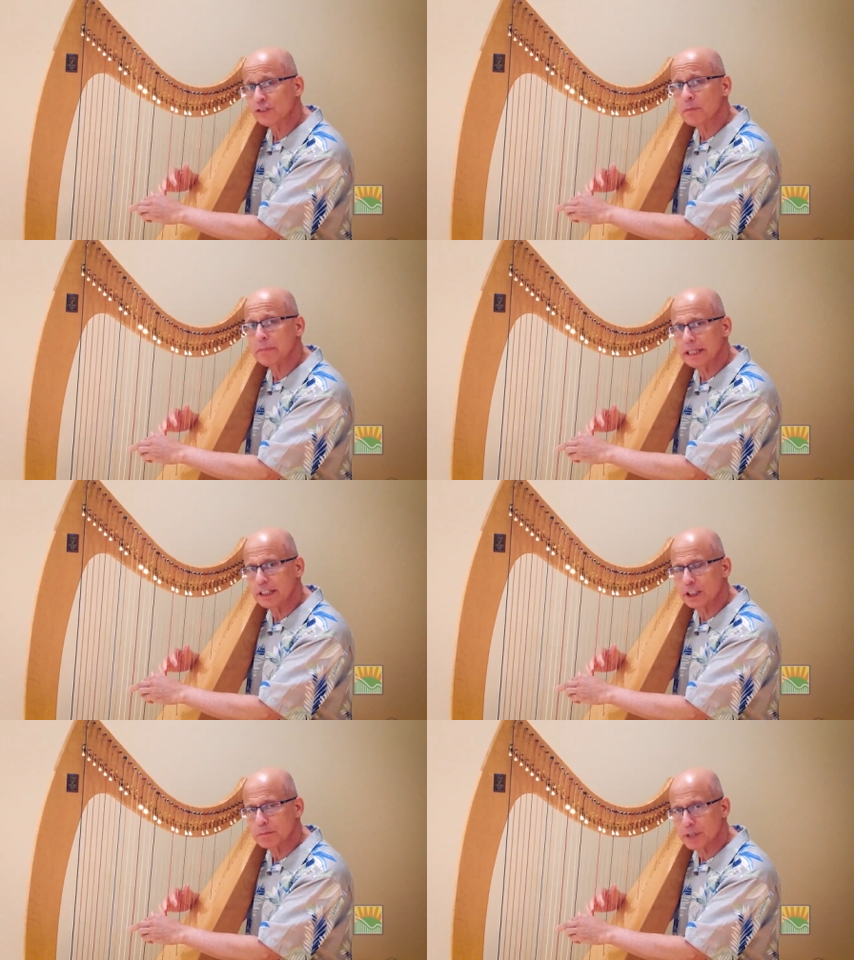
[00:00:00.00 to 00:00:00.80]
a
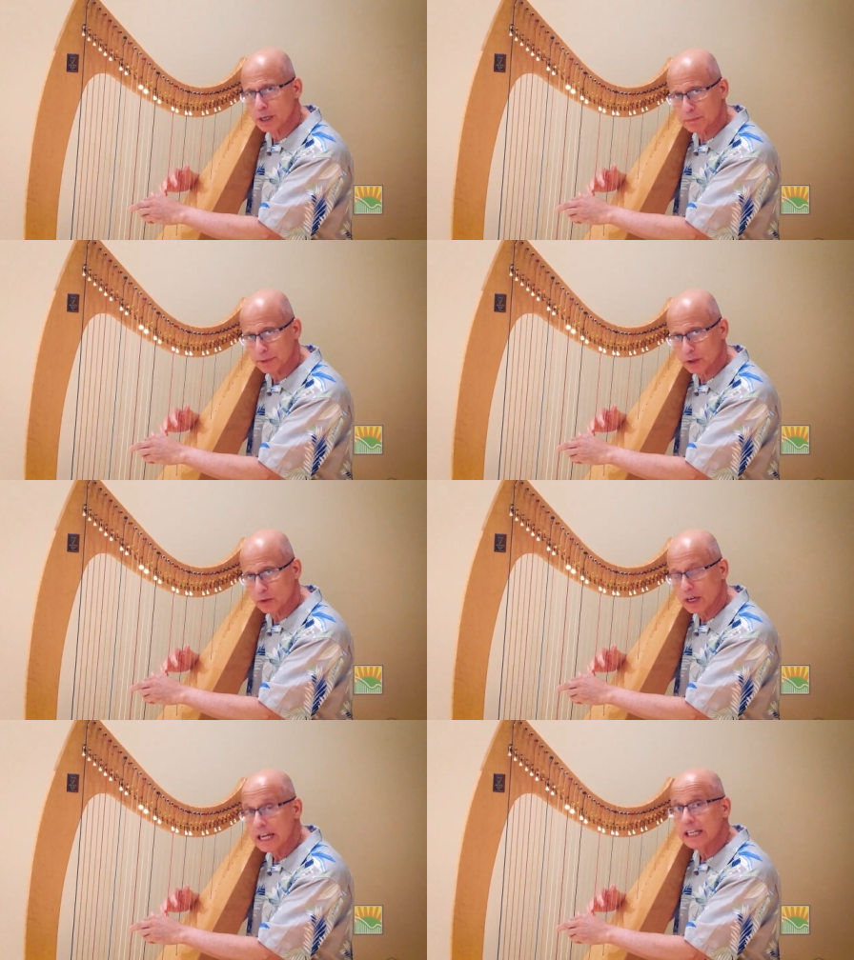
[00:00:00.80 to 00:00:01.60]
medium tempo.
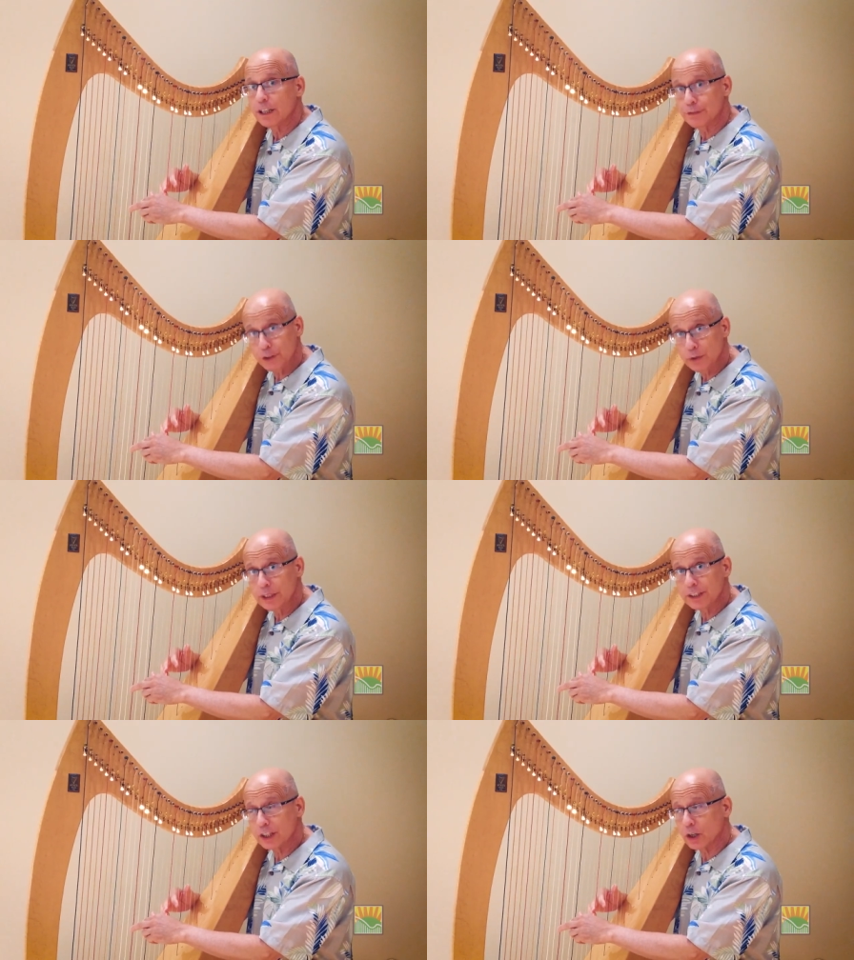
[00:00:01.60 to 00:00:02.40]
If you
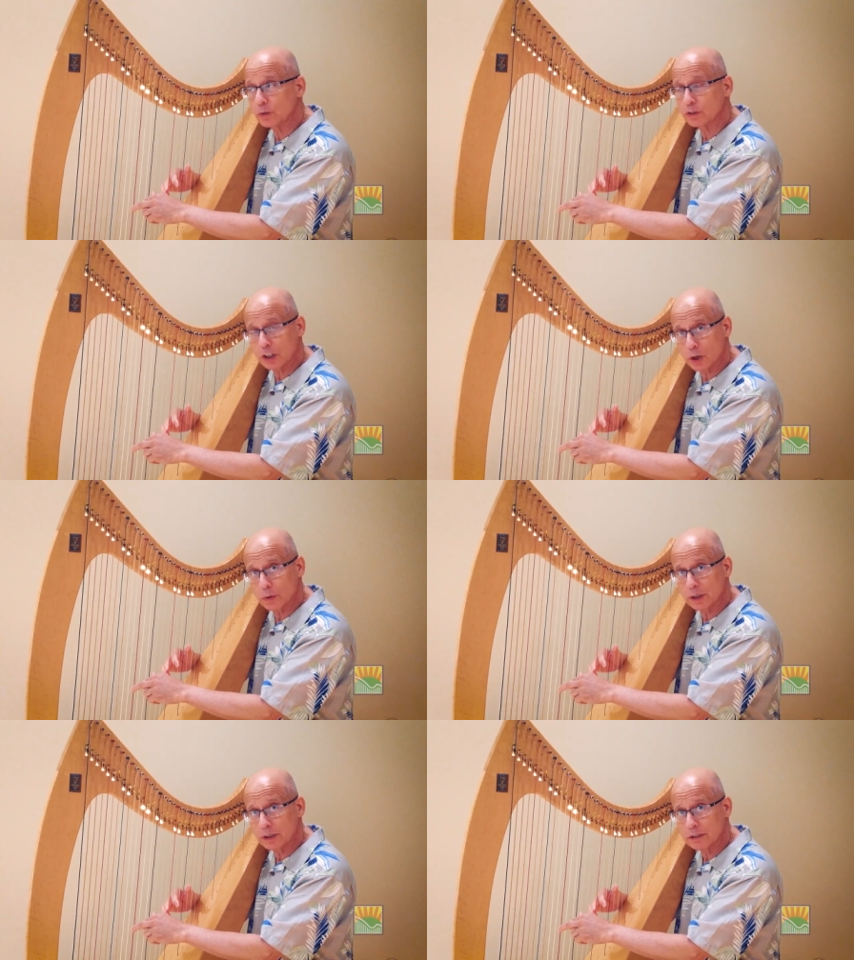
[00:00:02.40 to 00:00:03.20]
need to go
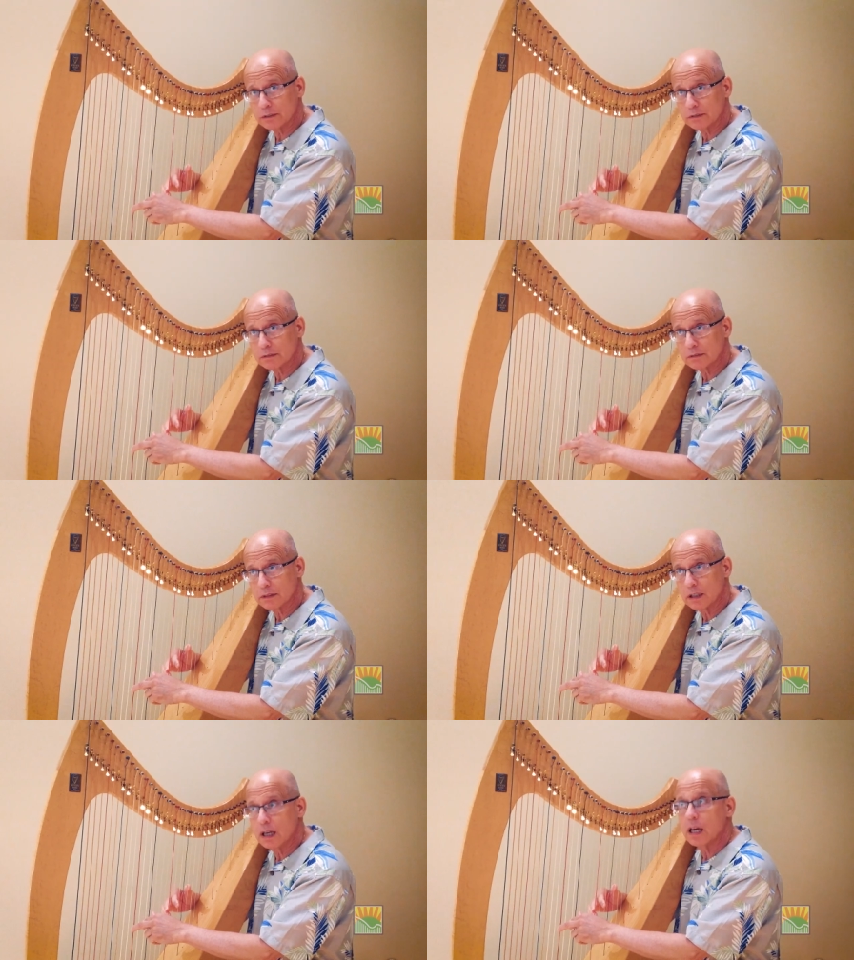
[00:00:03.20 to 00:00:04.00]
slower,
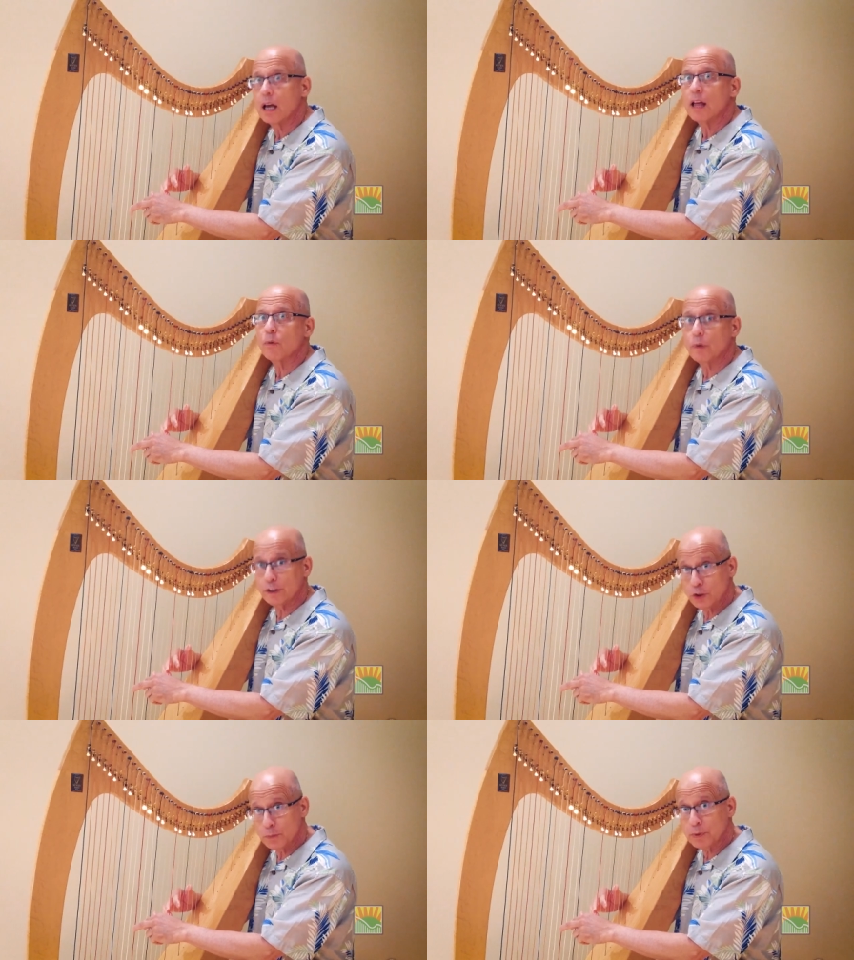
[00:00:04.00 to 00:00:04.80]
when
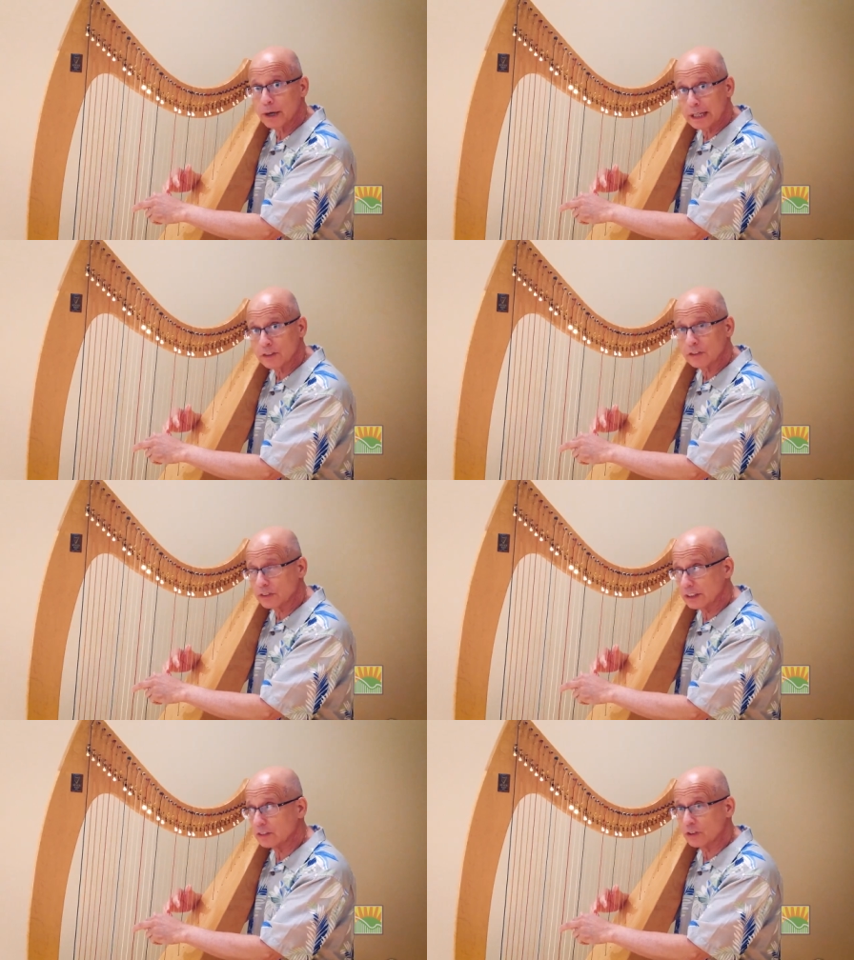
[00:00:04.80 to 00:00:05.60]
you practice
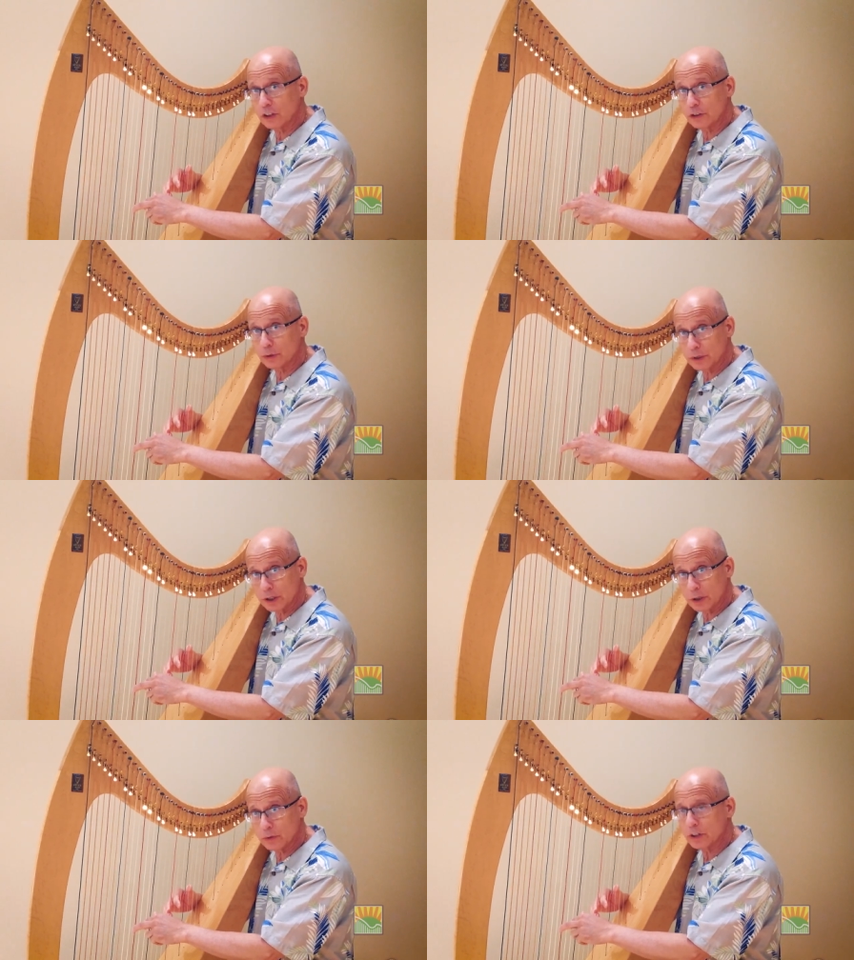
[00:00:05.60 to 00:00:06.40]
this on your
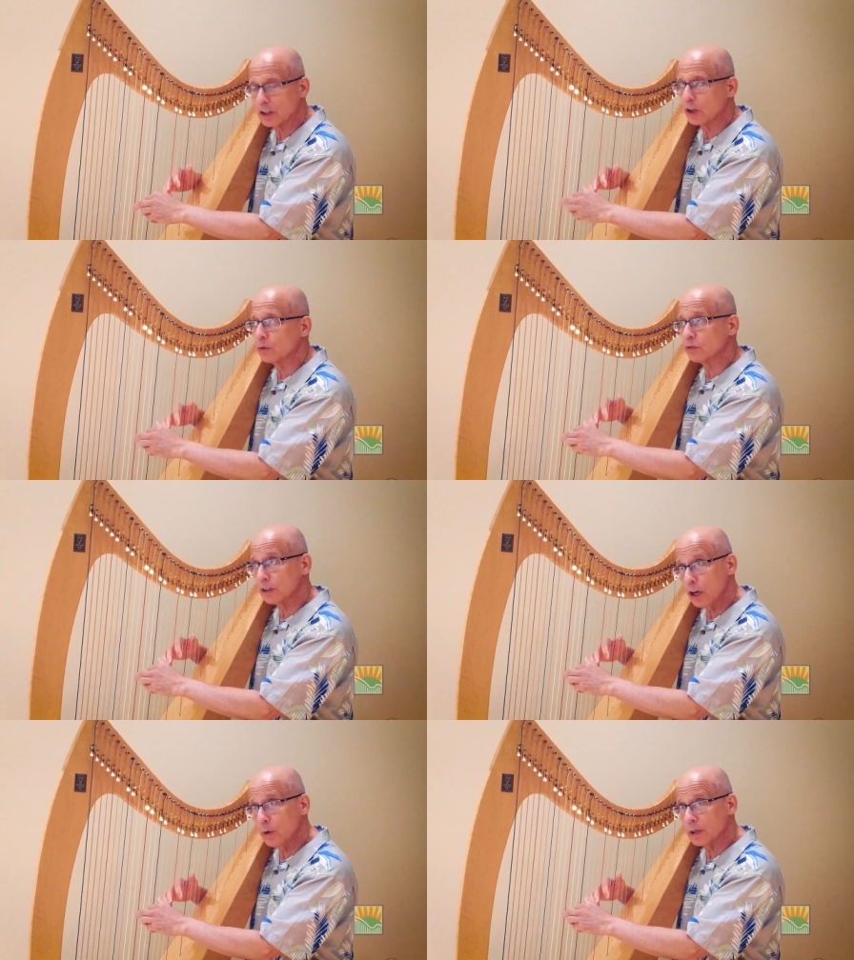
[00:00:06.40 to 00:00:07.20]
own, go
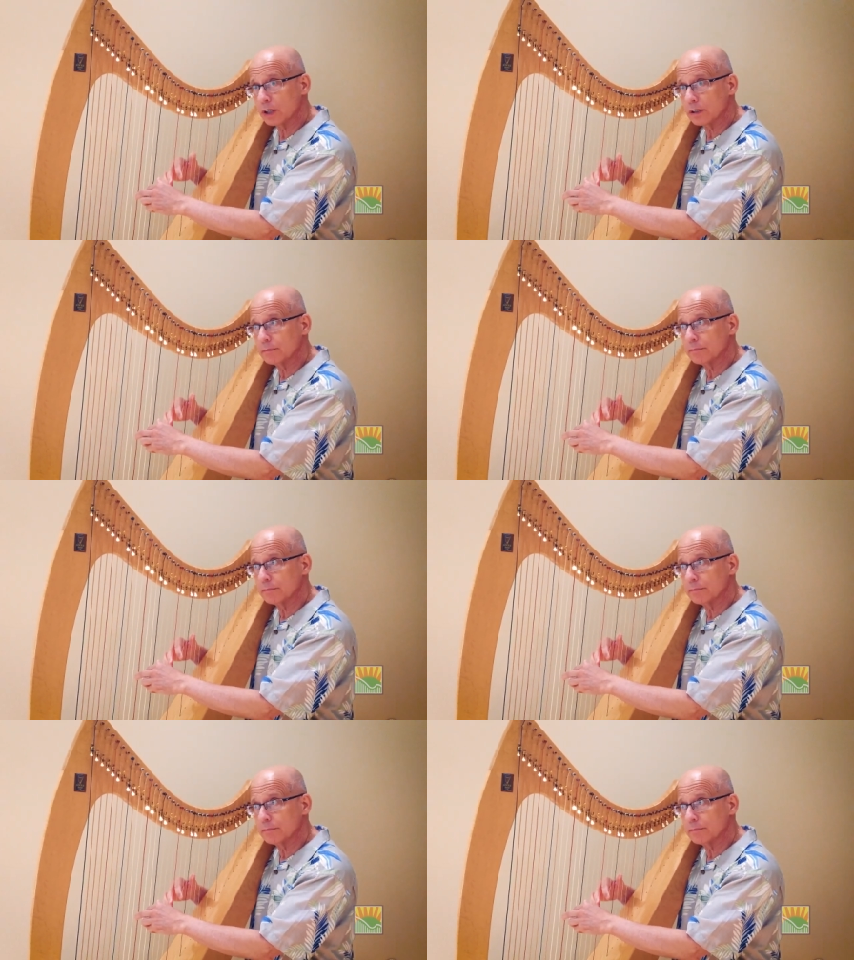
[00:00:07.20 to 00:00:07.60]
slower.